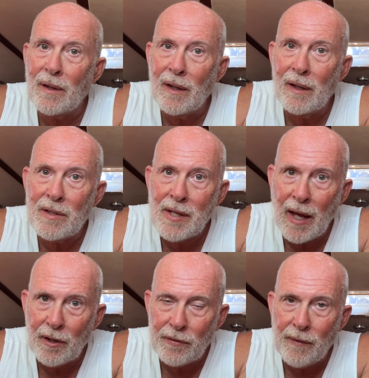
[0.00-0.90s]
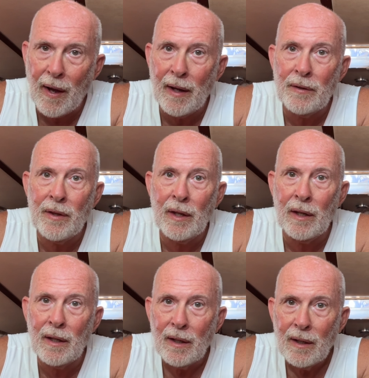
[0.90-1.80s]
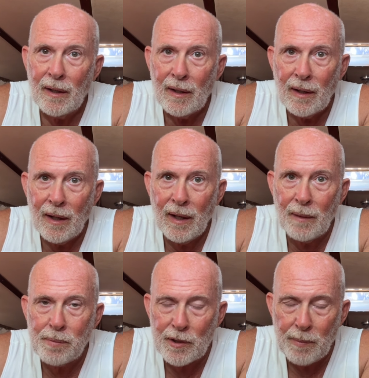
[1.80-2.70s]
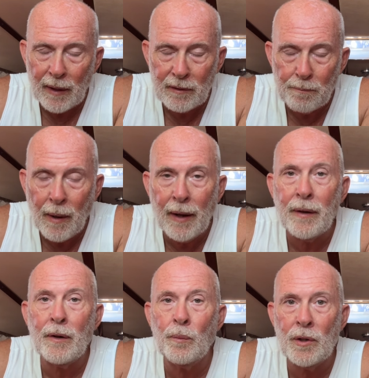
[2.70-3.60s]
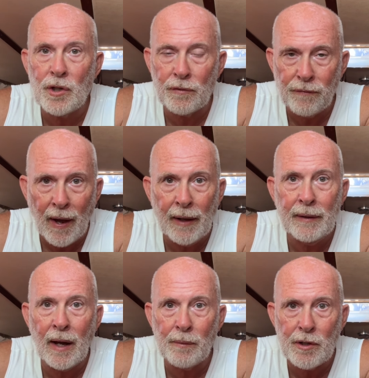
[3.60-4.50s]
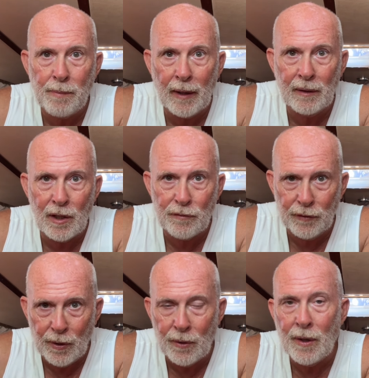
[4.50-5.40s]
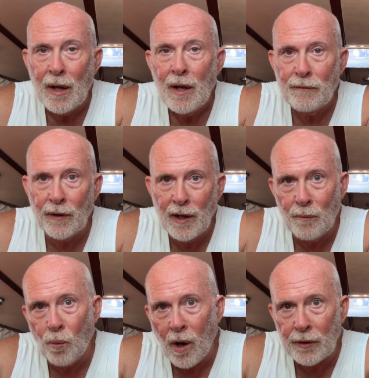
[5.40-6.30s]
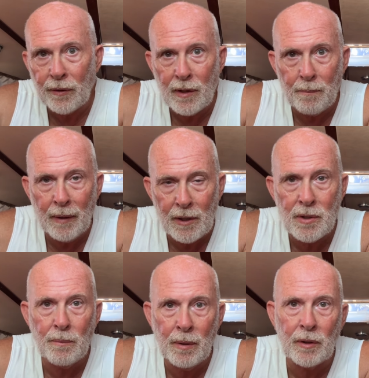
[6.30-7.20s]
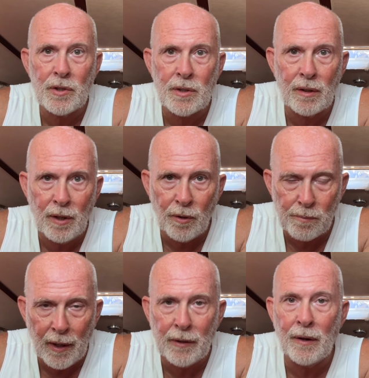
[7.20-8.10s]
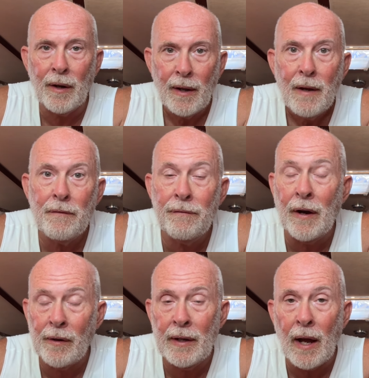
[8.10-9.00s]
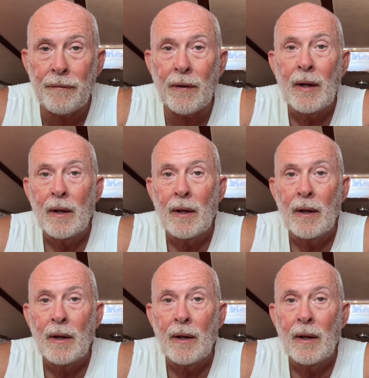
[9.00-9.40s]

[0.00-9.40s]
satisfy the prospective buyer, which is fine. I respect his view. For him, water in the bilge is a deal breaker. Fair enough.